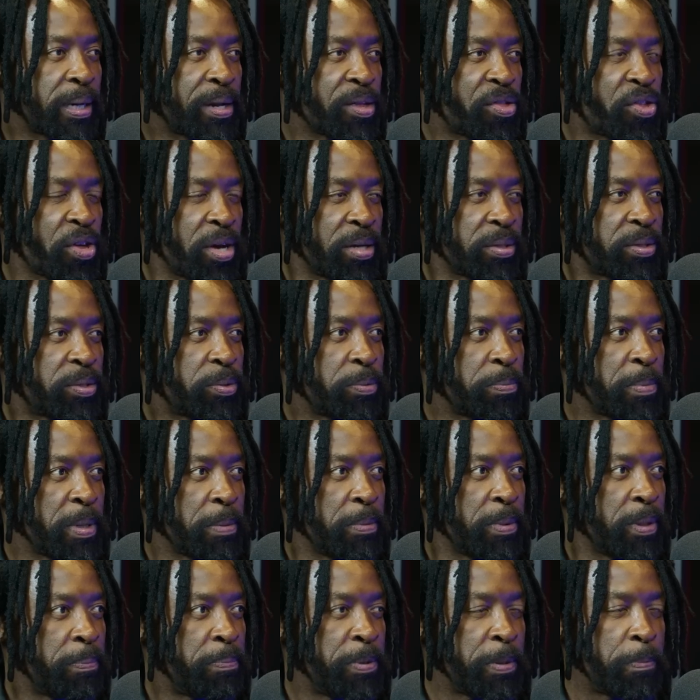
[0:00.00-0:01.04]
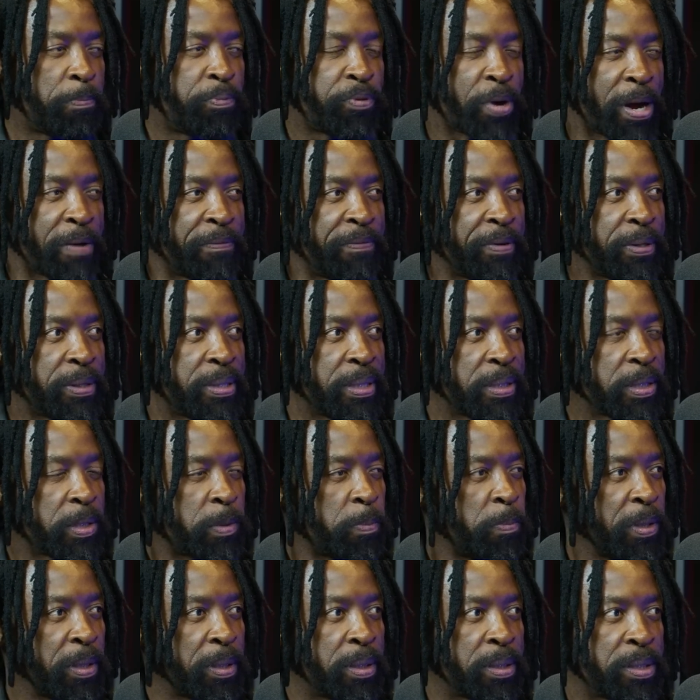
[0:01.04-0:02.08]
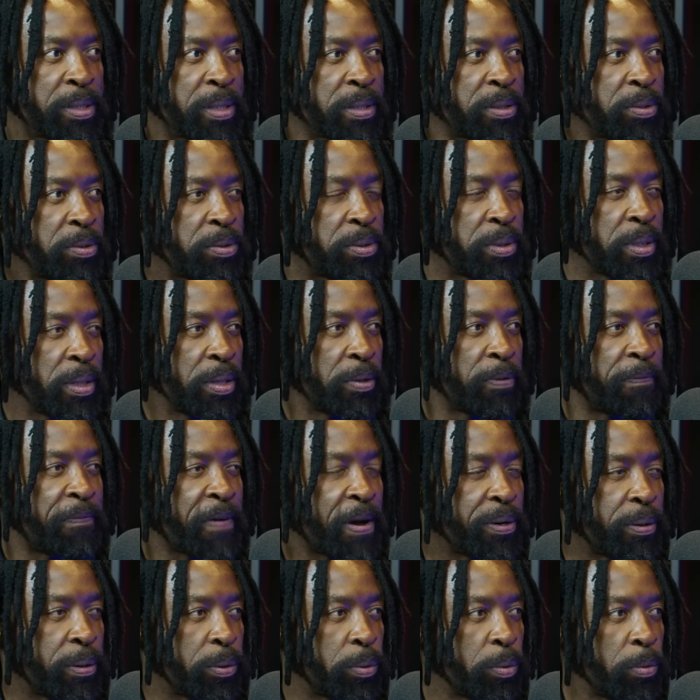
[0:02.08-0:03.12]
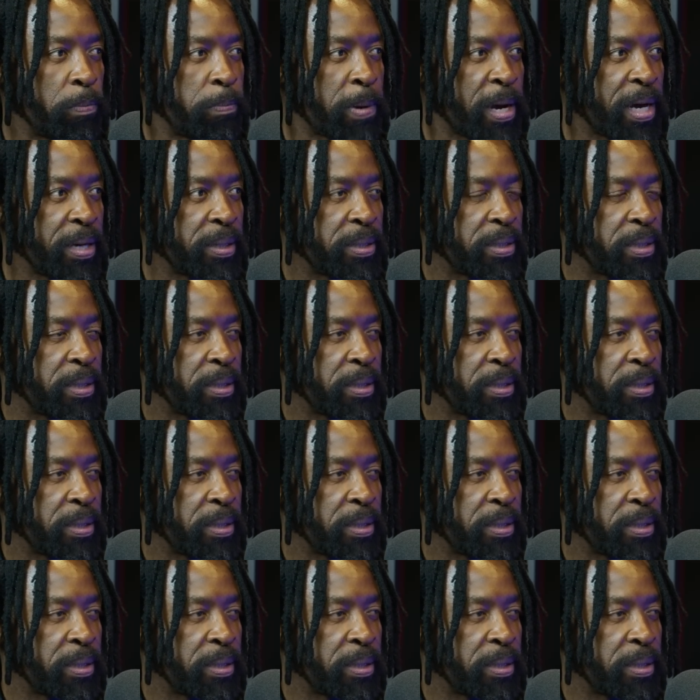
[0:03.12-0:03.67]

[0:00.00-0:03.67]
chance to maybe be private and speak just to say your final goodbyes?